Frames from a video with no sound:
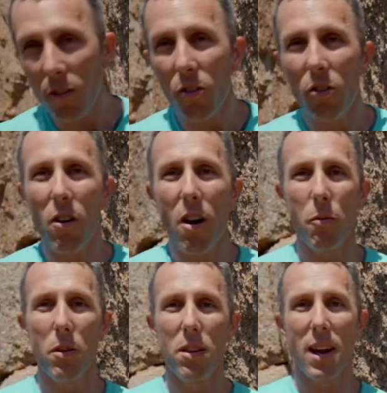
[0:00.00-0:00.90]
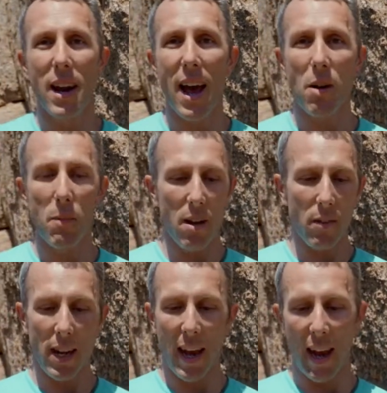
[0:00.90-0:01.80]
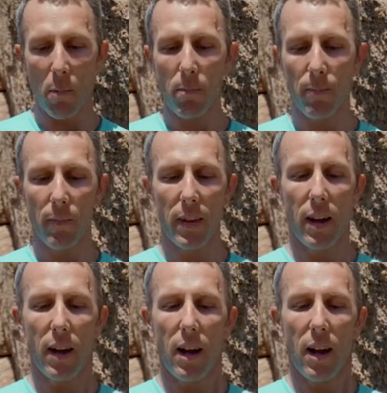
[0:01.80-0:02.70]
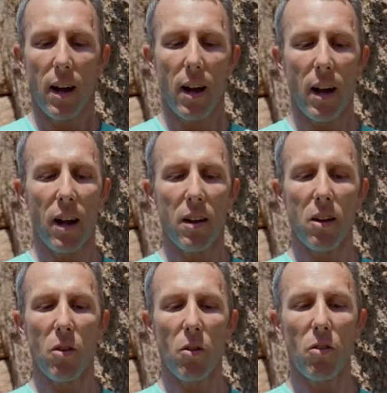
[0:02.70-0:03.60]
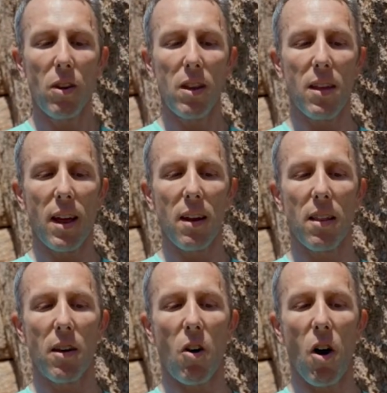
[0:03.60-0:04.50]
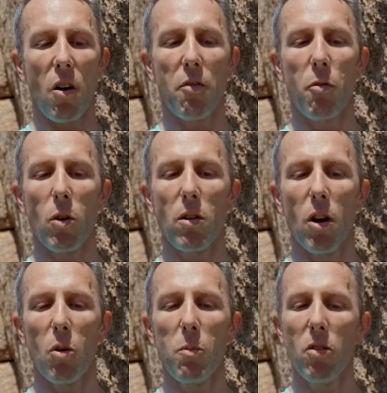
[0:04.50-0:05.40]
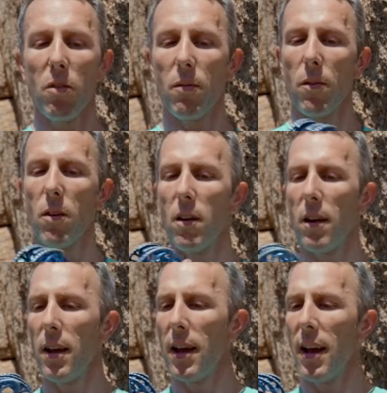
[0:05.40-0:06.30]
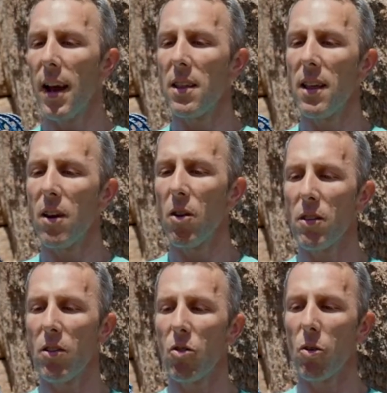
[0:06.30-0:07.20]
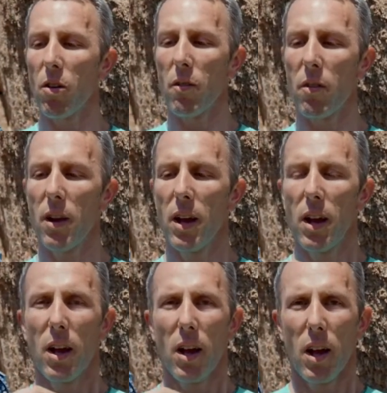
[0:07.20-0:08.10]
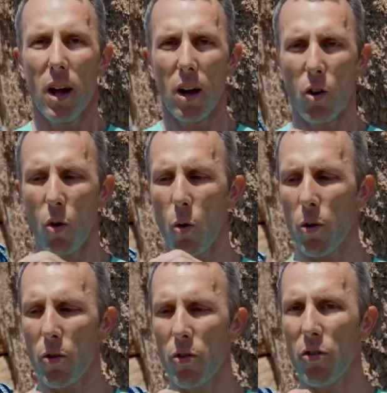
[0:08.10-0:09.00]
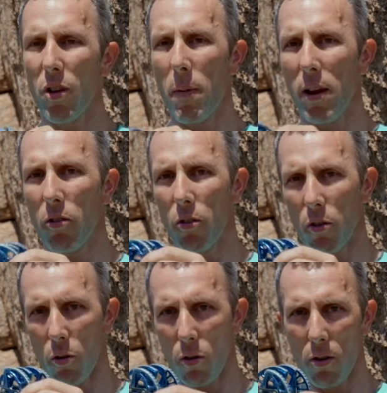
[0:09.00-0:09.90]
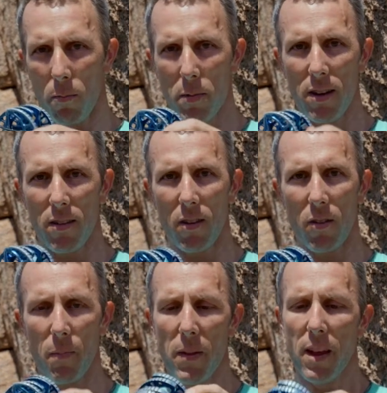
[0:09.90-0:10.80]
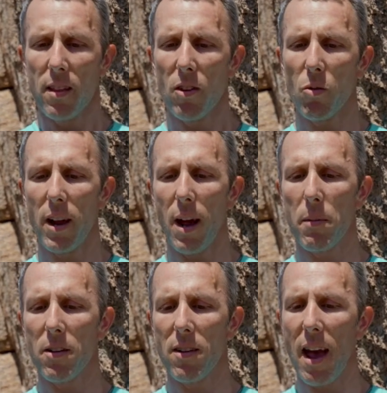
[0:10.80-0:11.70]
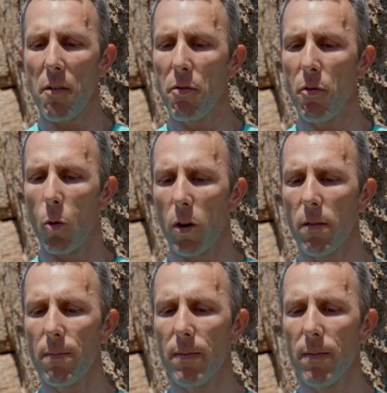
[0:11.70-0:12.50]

let's start off with the anatomy of a cam. You'll see that there are 4 lobes, and they are these sort of quarter semicircle pieces. This one happens to have 4.